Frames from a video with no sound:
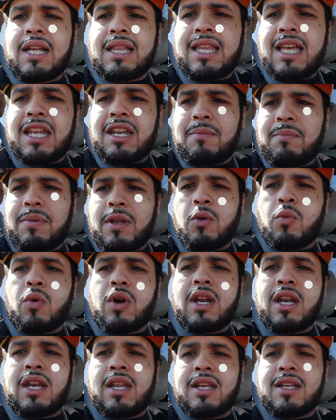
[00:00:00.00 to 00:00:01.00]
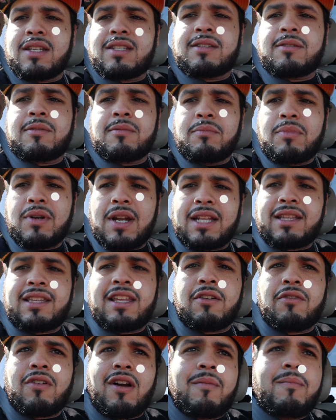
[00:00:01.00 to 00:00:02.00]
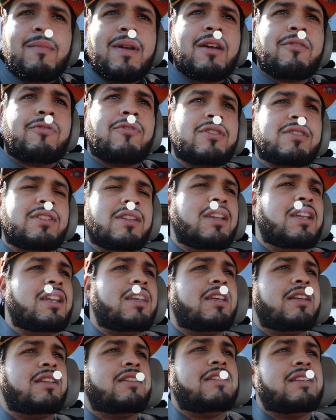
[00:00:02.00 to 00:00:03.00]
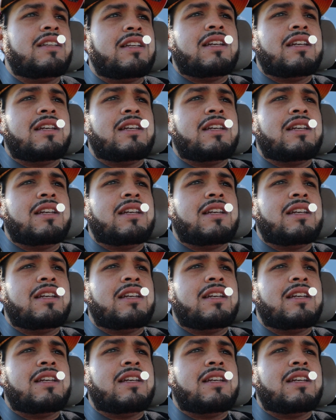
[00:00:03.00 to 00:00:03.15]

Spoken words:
Let it be what it is, but I think Rob Manfred's an idiot.